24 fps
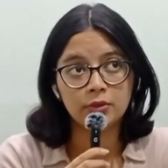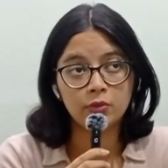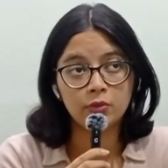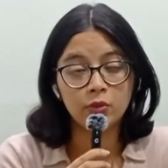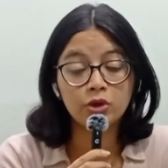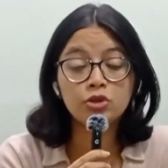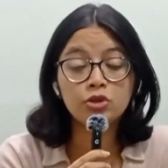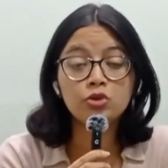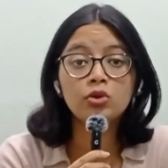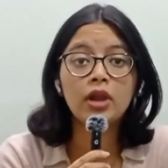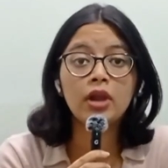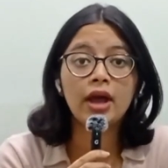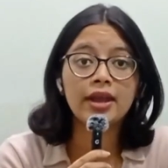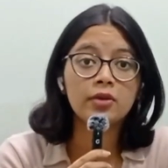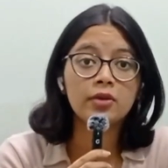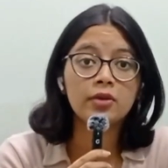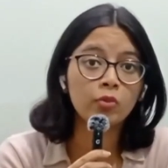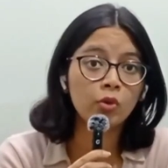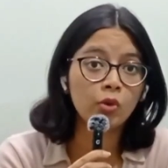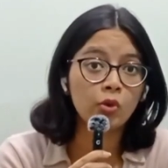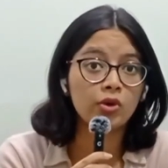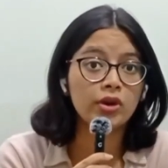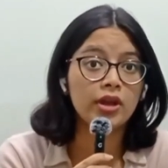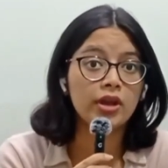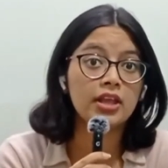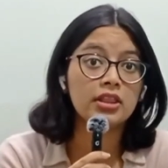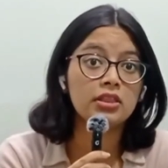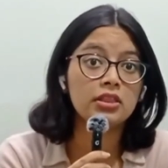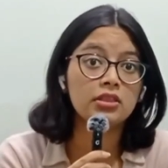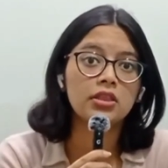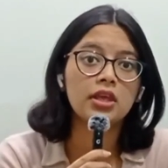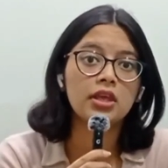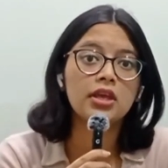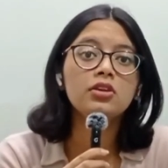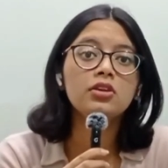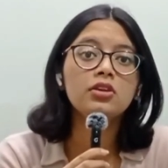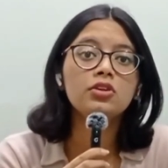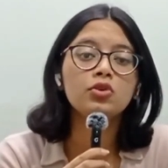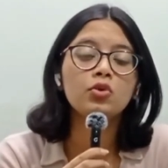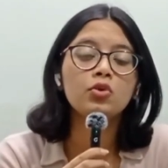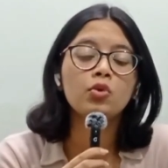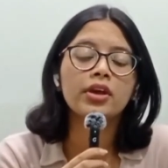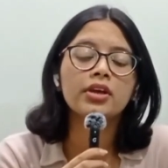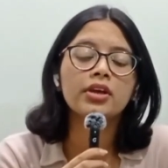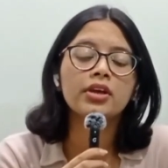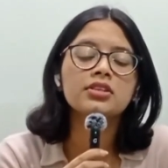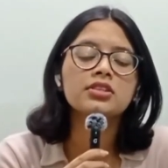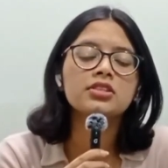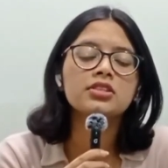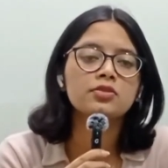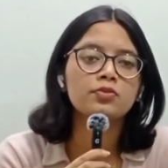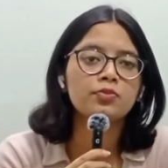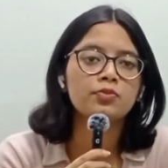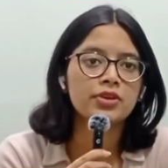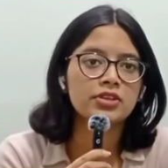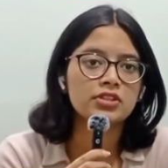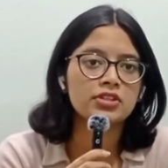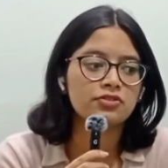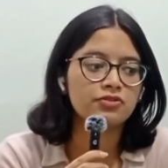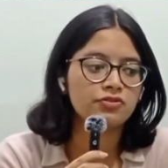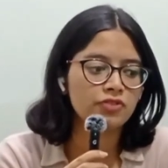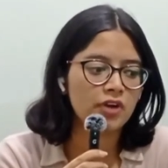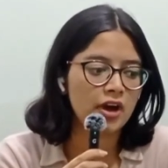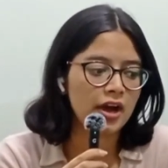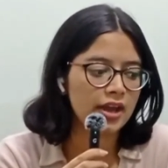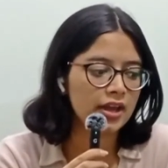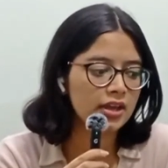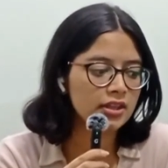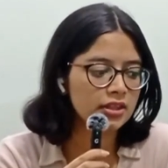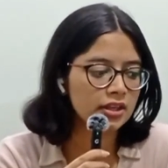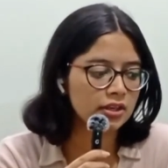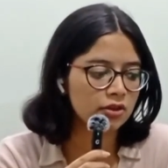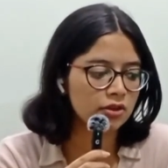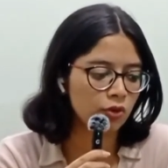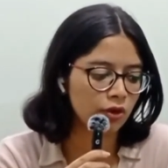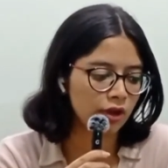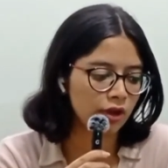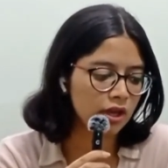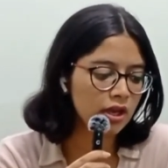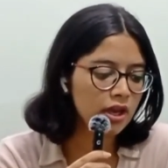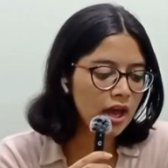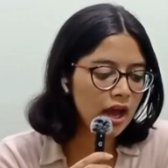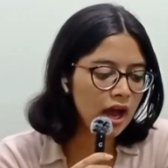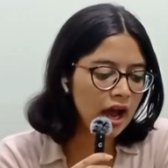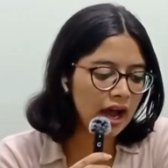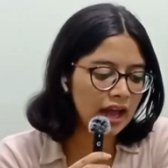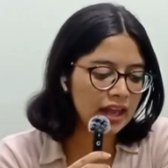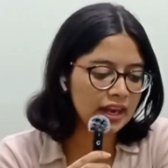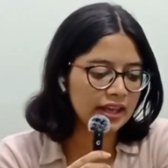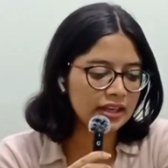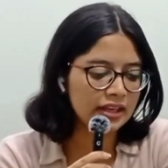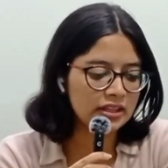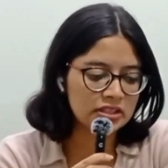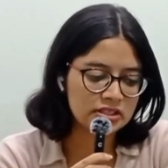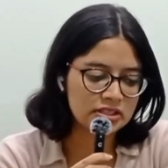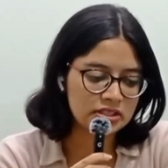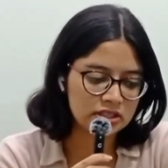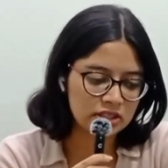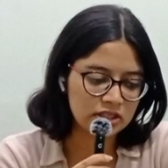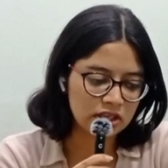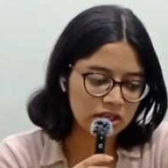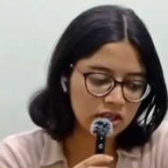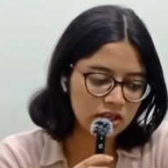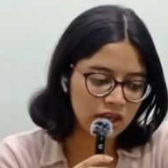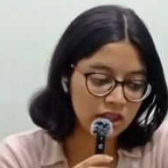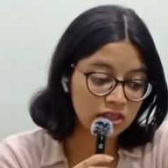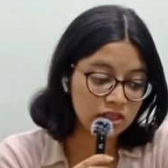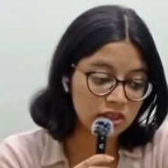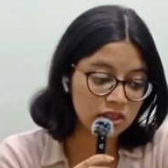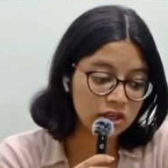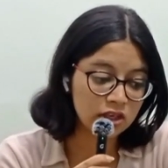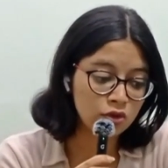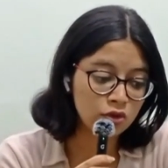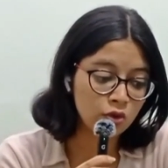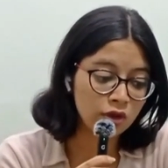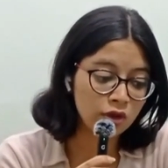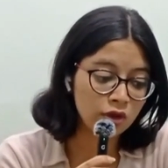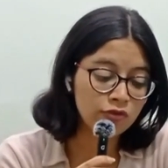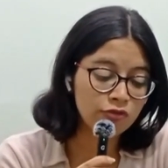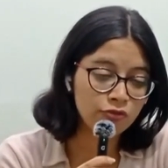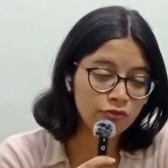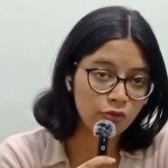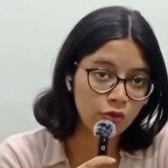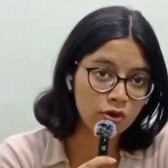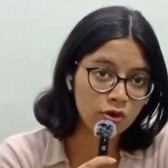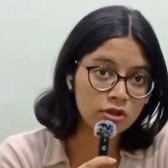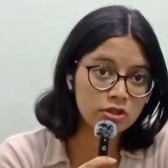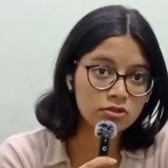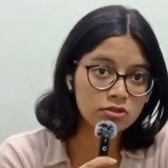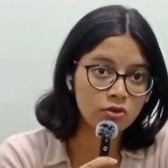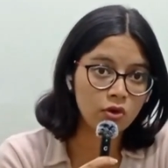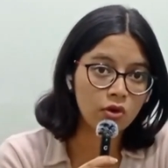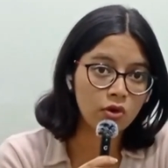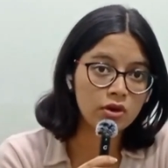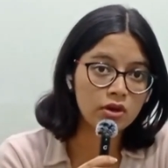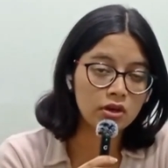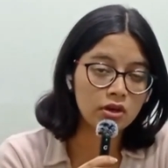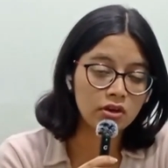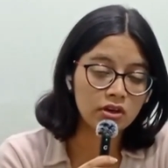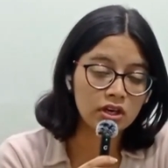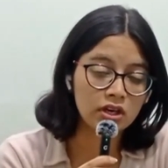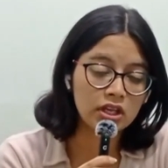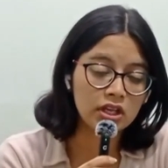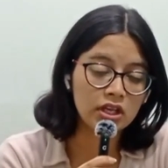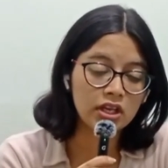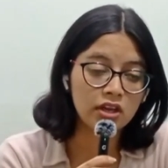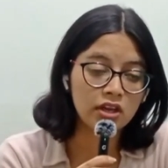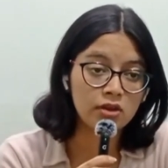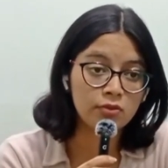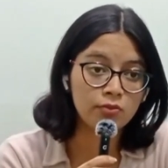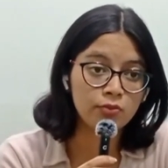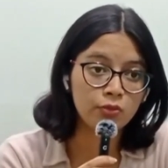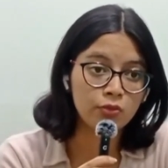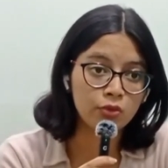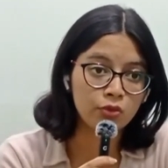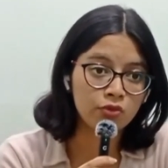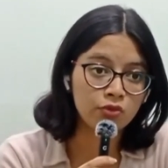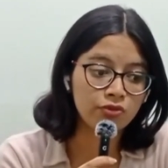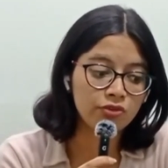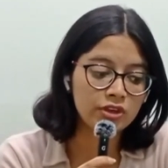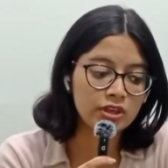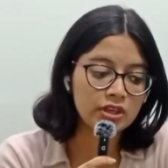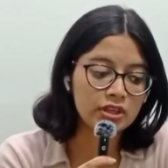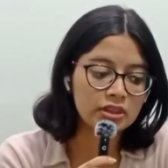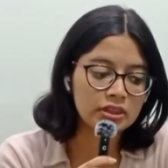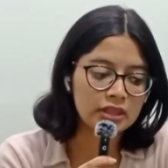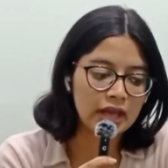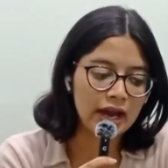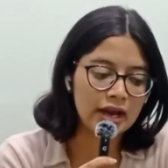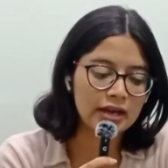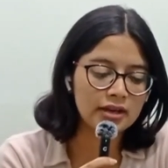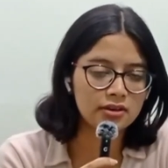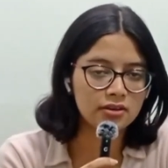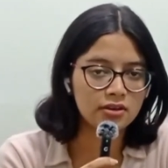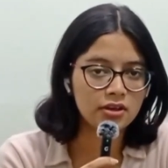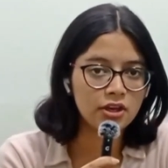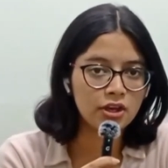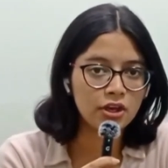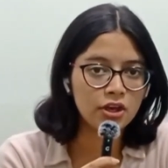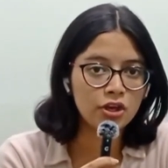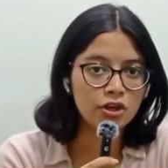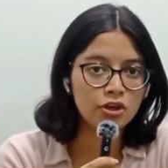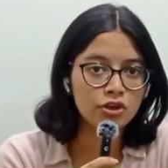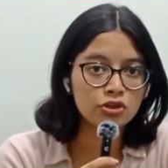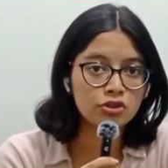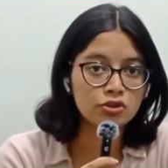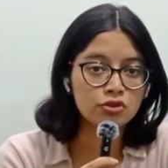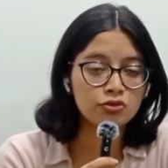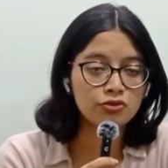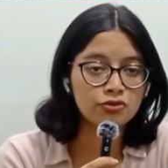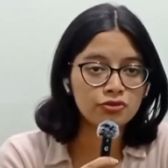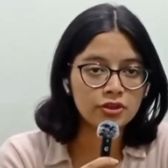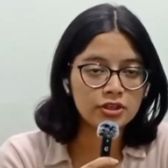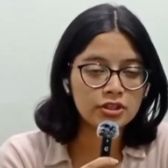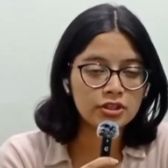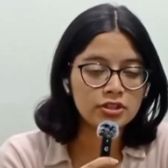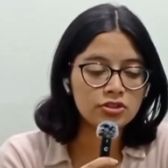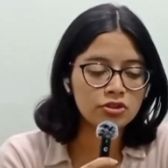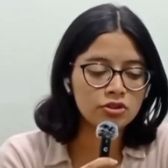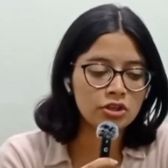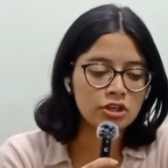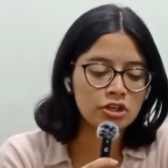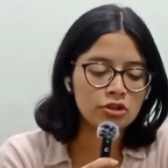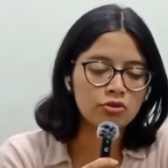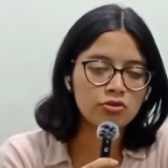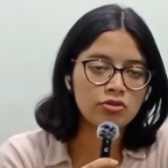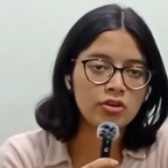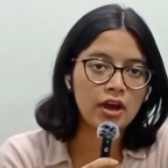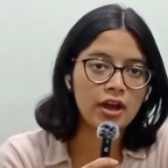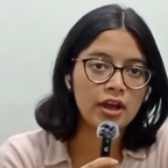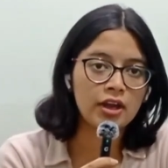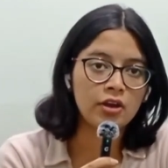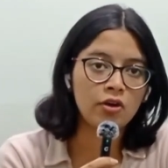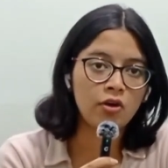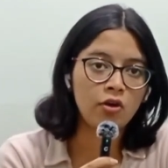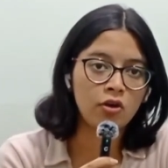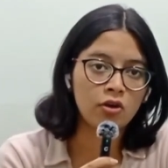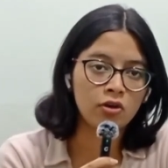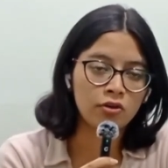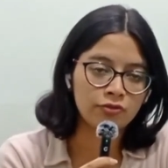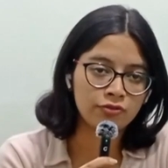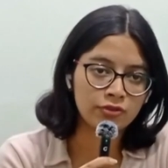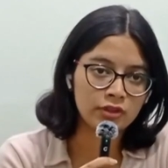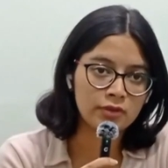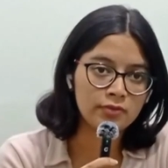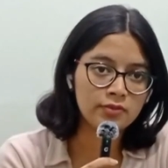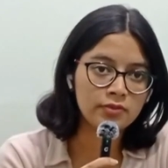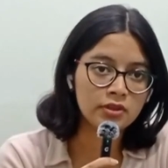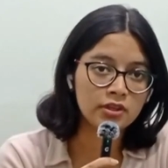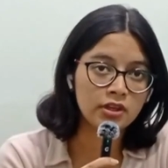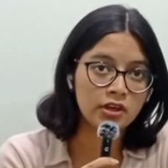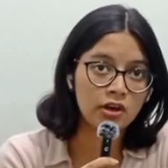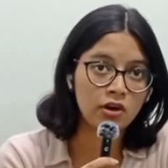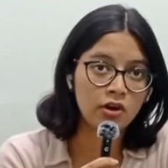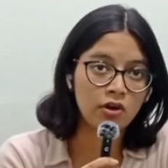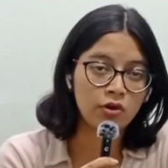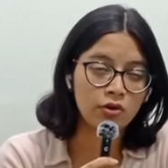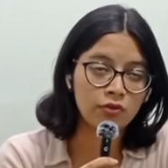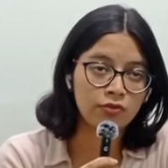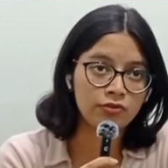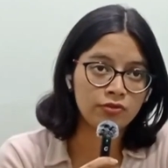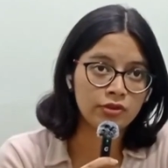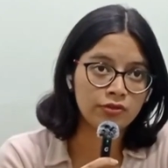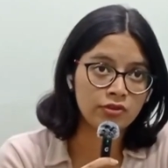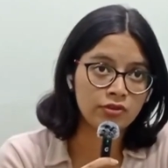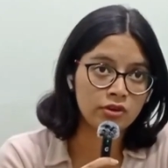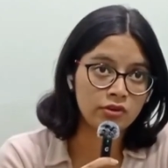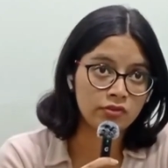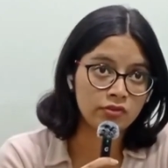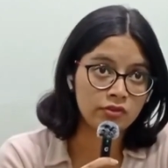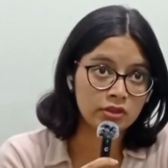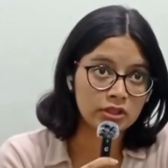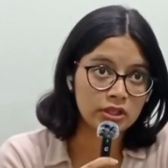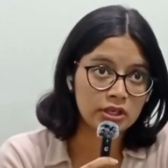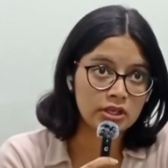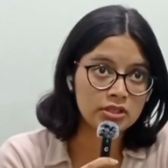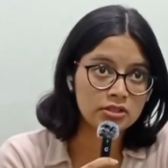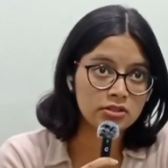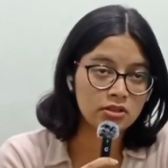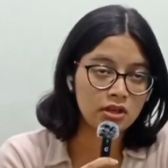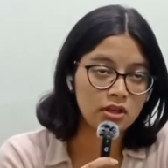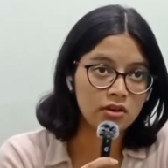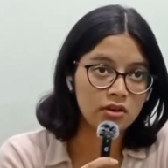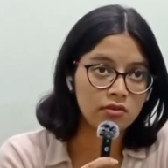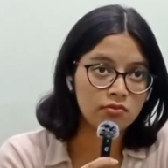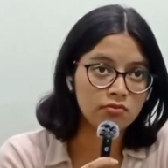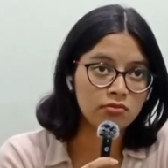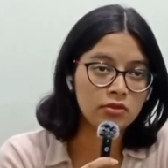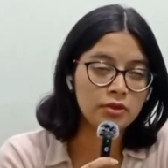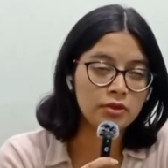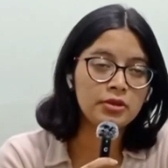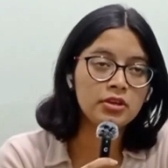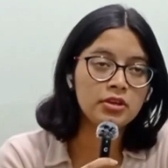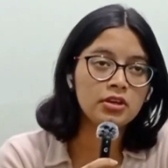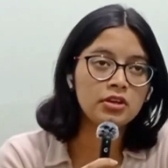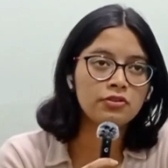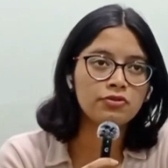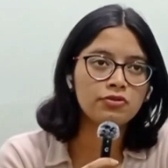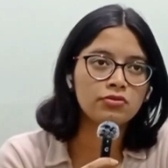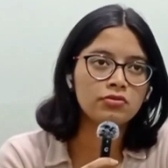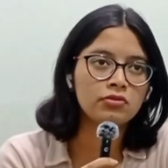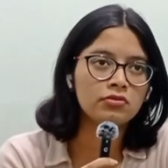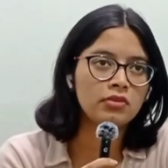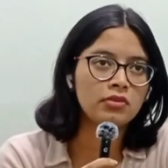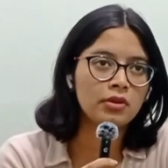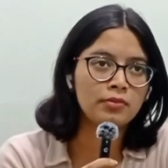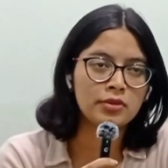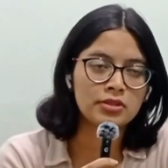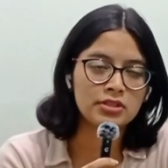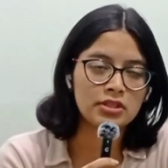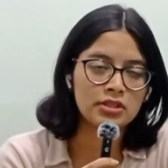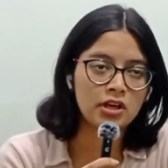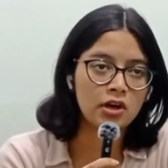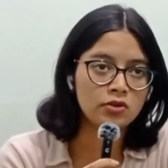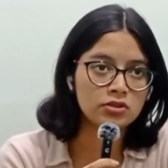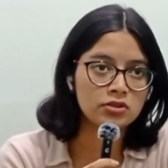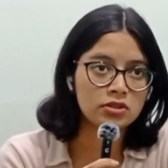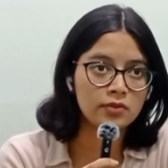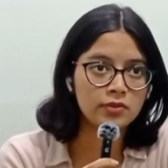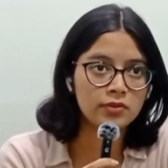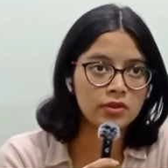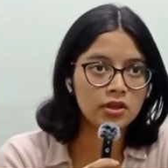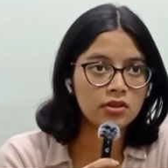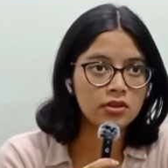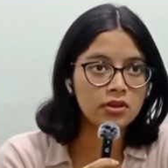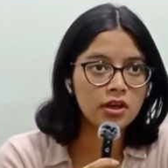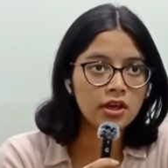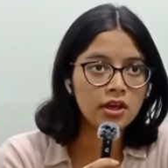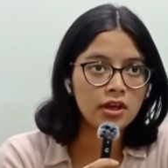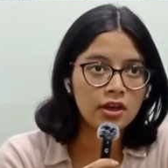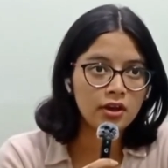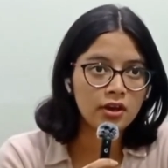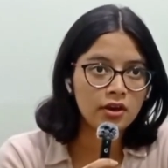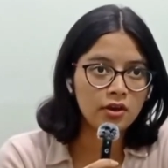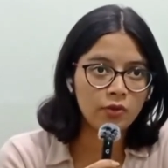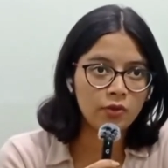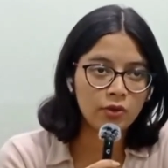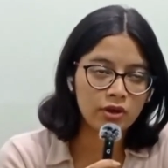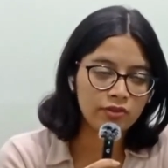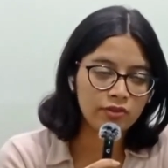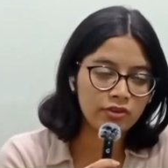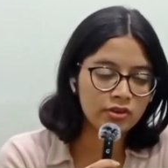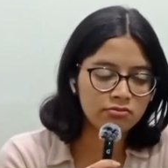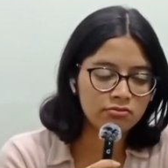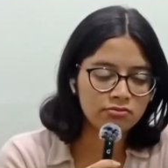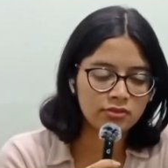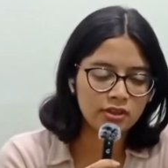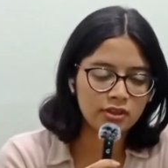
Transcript: what you like more, and then you can specify that, okay, I like this thing, and then you can focus on learning and improving that. So first you need to try all of them. There are a lot of different things, and maybe if I'm missing out something, whatever,